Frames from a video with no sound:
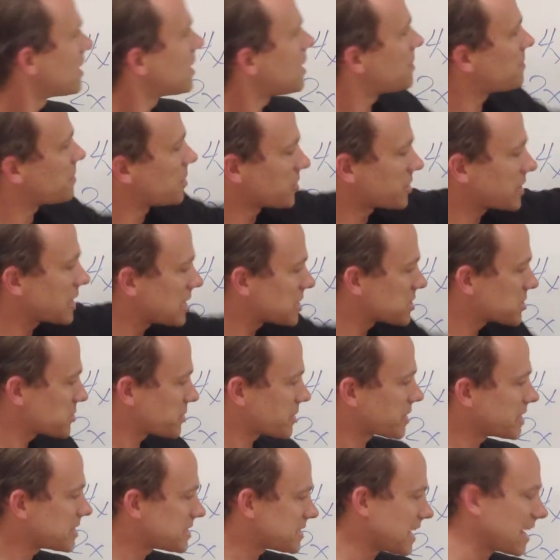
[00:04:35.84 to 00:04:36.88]
Okay, so we
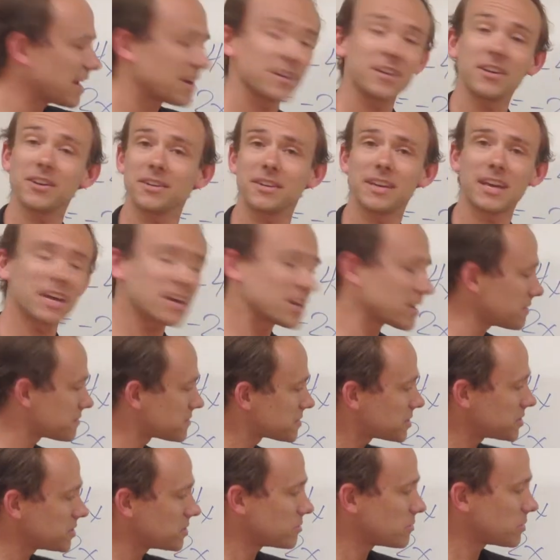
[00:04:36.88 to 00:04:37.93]
get down here, negative
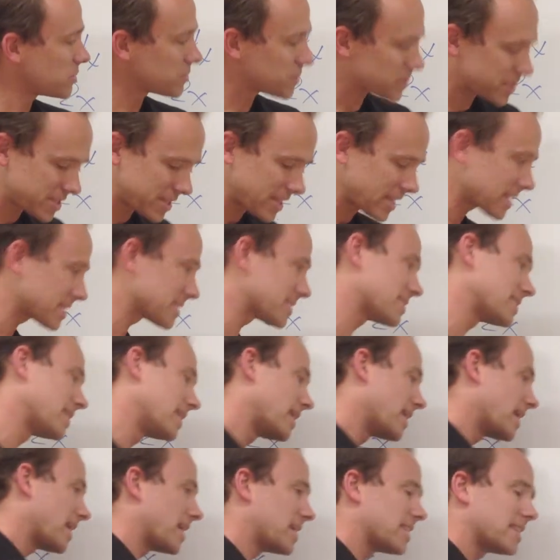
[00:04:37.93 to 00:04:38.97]
2 root 6,
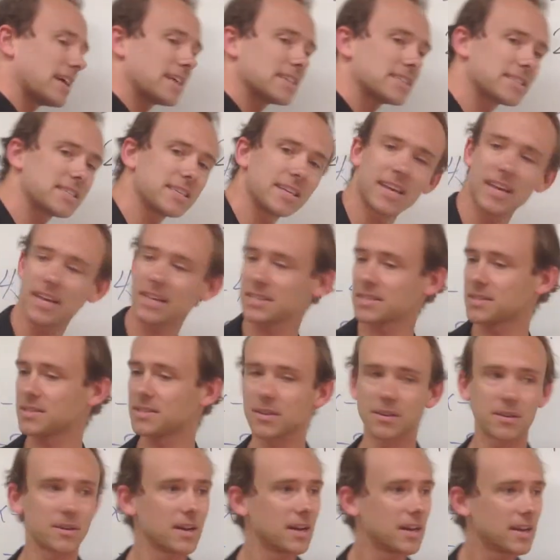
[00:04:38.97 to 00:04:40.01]
and that's the
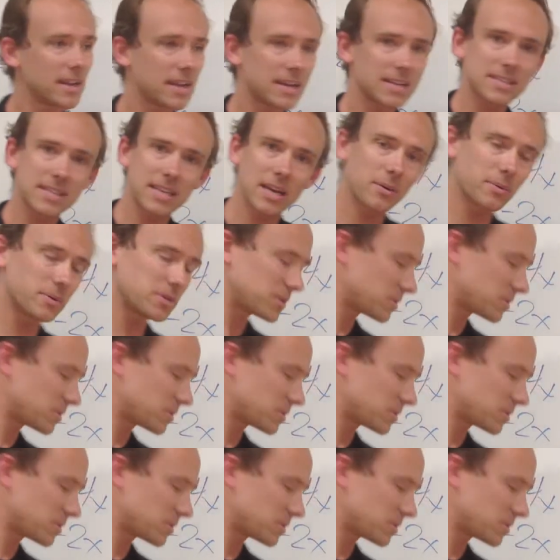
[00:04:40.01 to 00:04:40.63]
answer. That's how we